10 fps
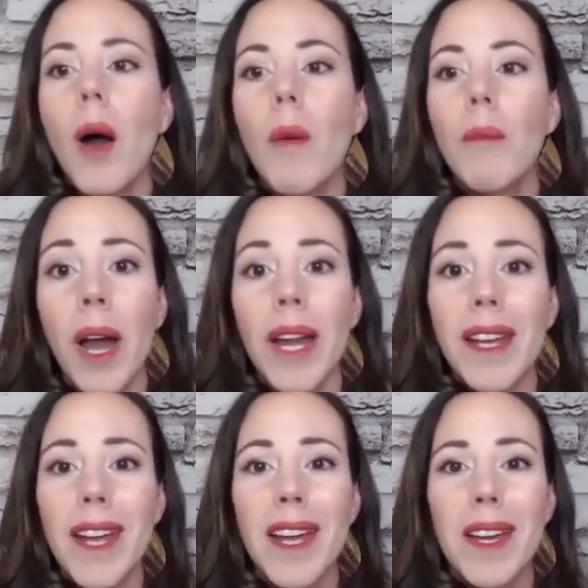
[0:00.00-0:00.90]
But
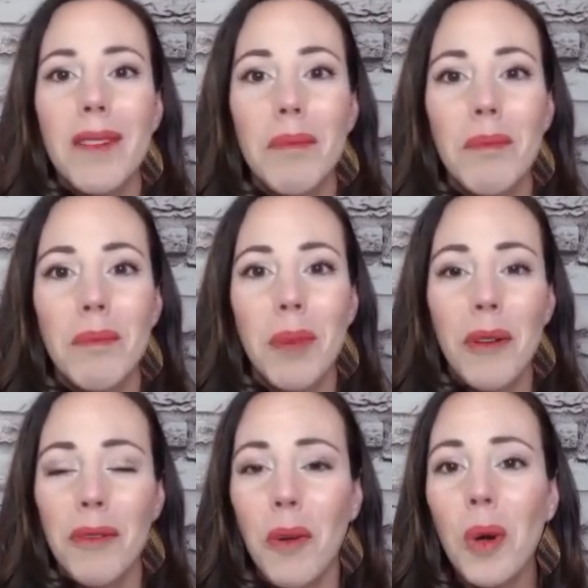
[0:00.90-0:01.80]

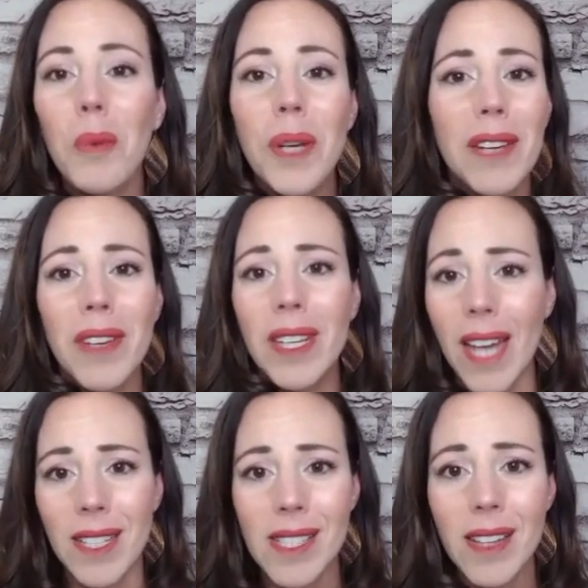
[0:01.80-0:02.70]
before we even
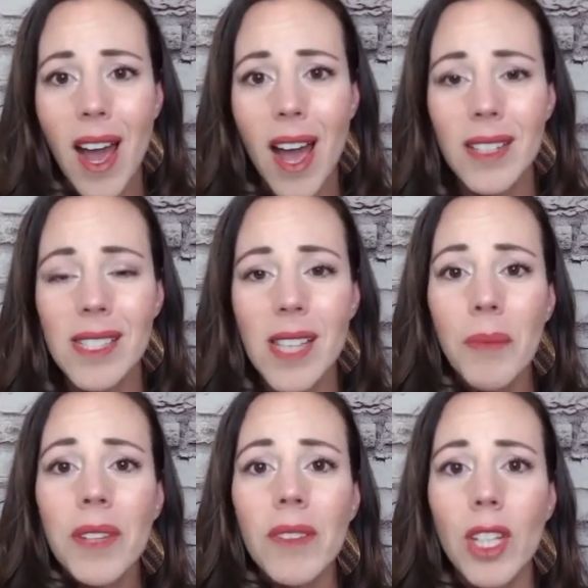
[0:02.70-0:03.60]
get to that,
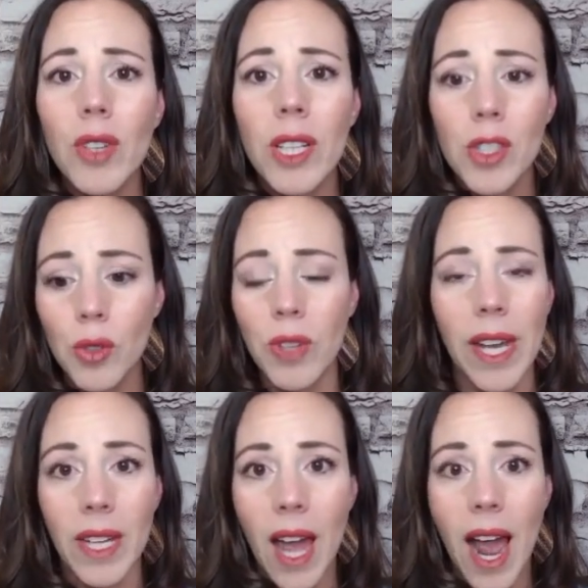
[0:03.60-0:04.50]
something that you can do,
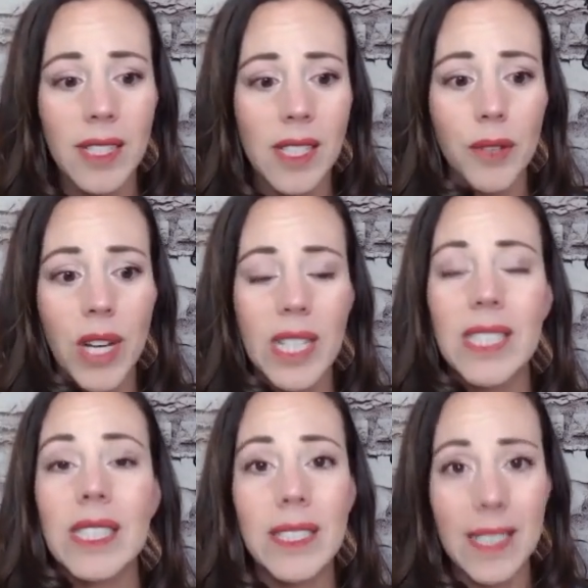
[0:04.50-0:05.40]
like as of
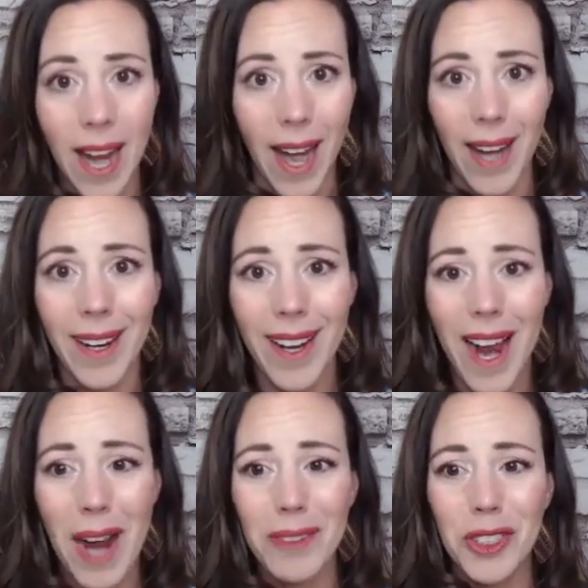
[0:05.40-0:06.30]
today,
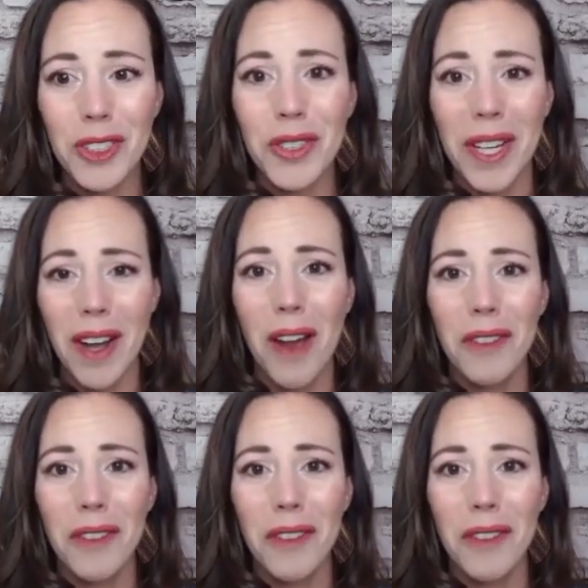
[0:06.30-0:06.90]
after you get off